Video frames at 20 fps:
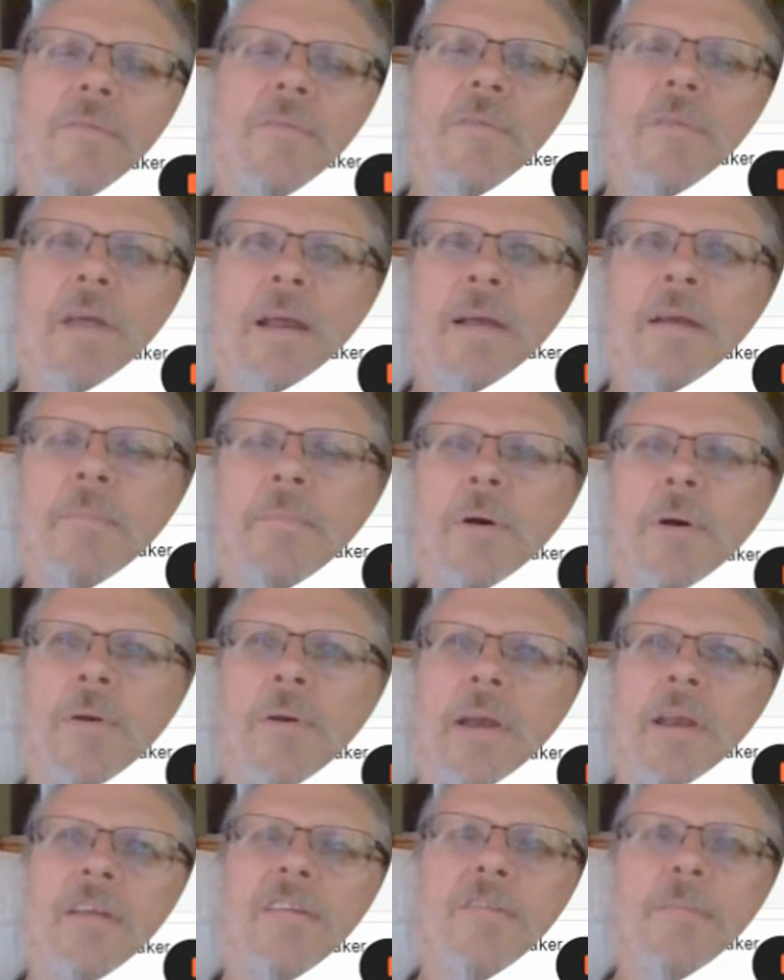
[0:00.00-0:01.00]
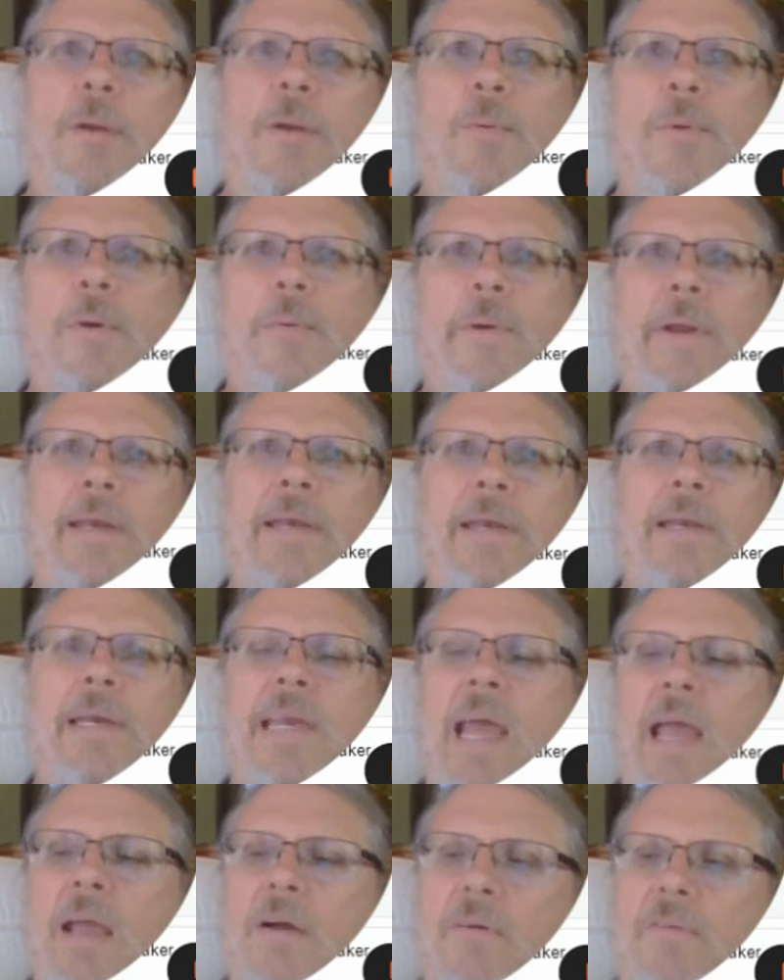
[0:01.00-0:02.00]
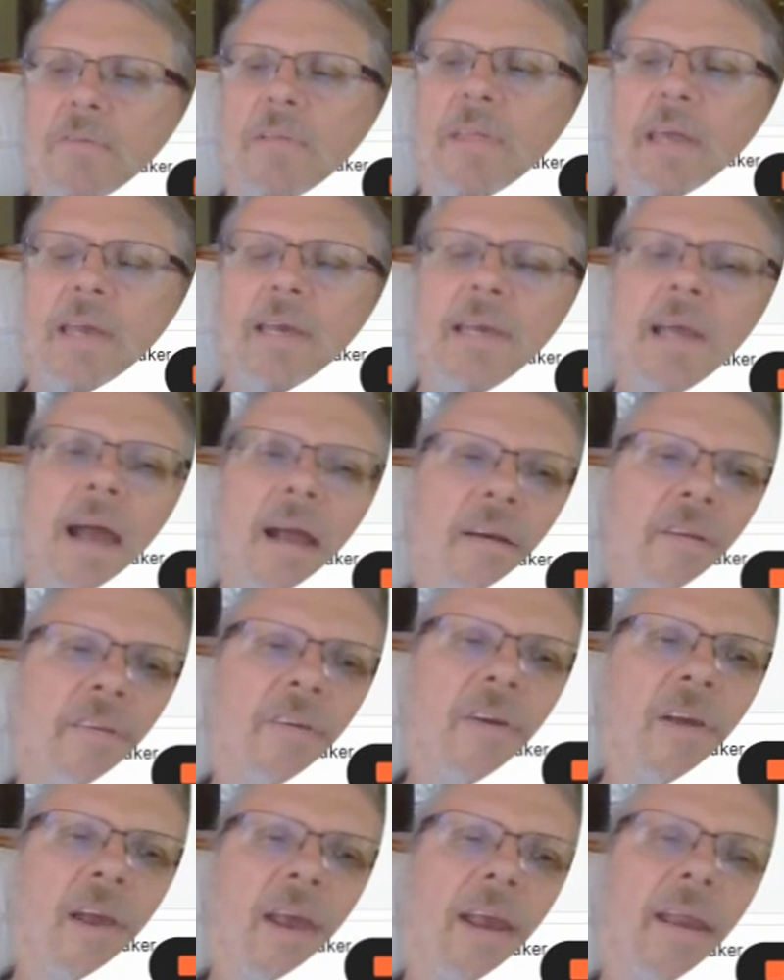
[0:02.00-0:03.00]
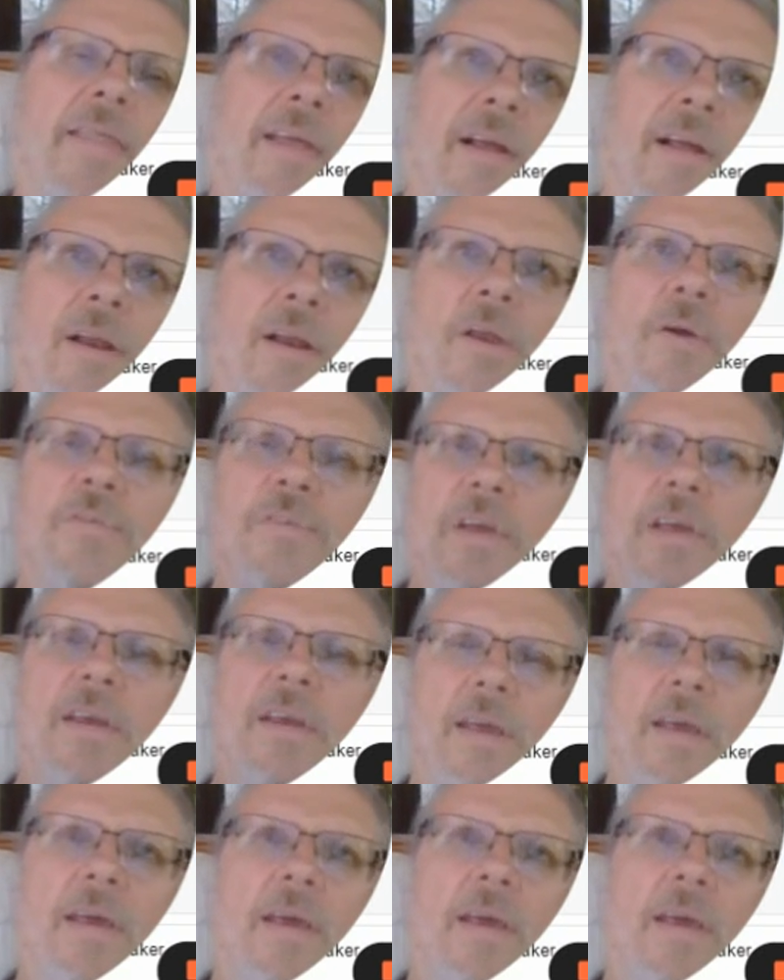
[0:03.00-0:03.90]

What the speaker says: That component needs to be rewritten to take over the entire screen and then close it.